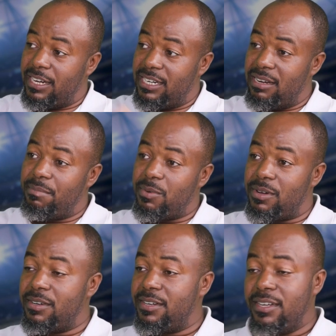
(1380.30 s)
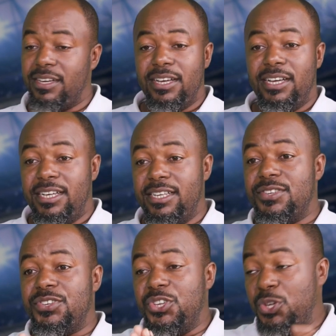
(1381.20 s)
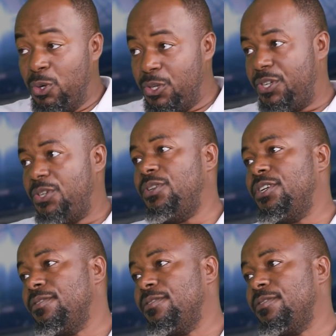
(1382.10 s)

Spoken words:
and the DP World is huge.